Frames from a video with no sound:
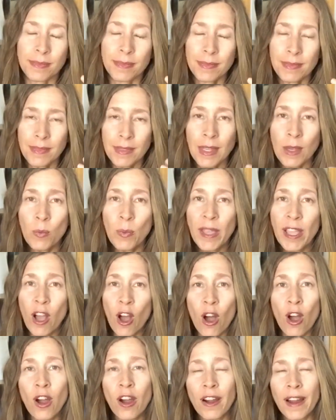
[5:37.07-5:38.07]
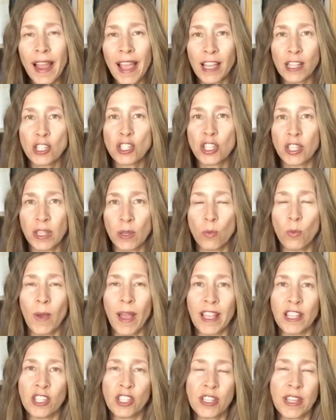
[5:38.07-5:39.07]
we are actually
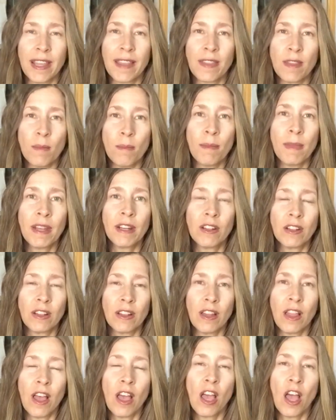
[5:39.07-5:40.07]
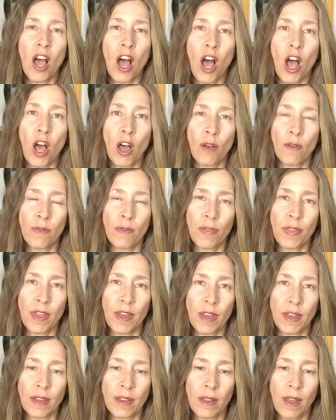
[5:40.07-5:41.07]
wedged in the middle of
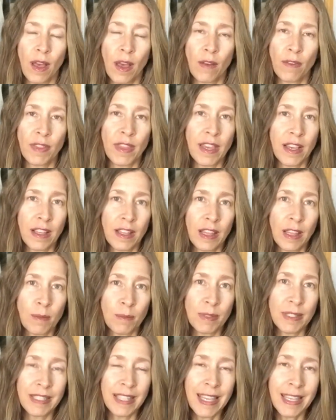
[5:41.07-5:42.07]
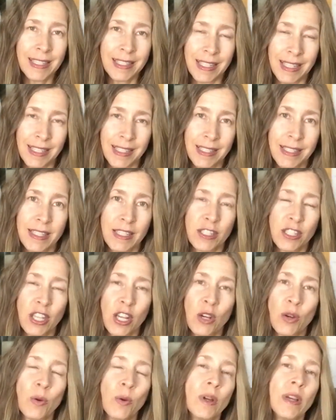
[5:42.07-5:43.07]
the eclipse seasons.
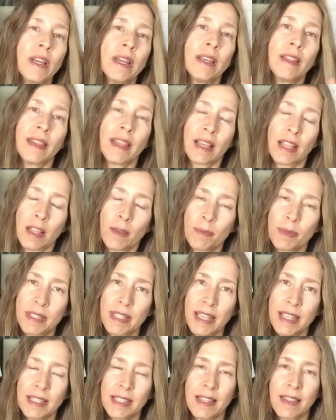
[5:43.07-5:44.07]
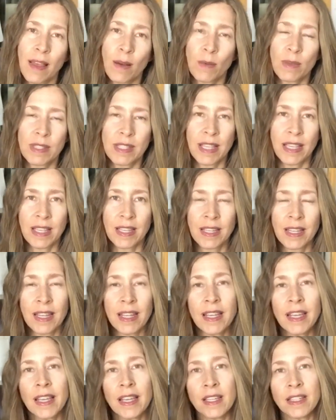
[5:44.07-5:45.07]
So the eclipse season that was in
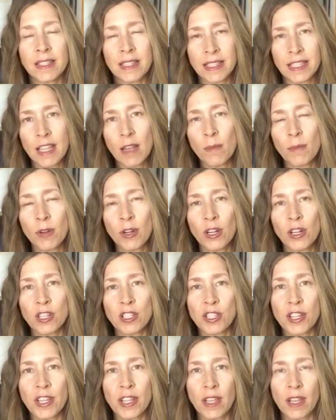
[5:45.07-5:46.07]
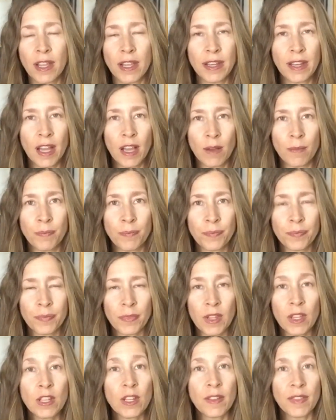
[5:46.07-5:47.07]
December and
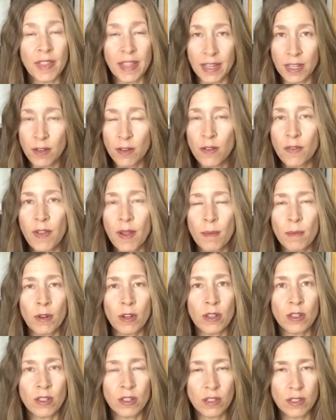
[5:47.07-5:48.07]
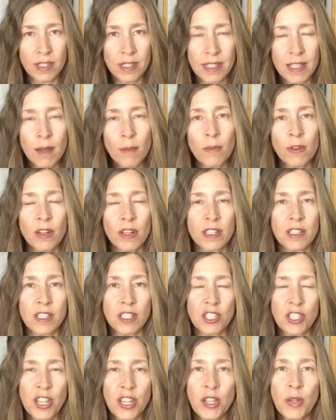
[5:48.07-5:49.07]
the end of November, December into
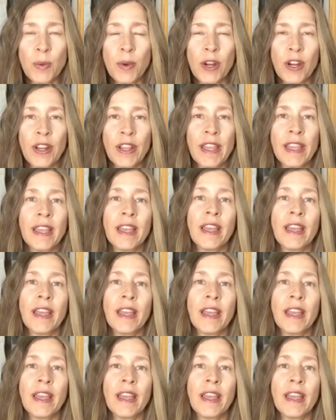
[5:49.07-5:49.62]
January,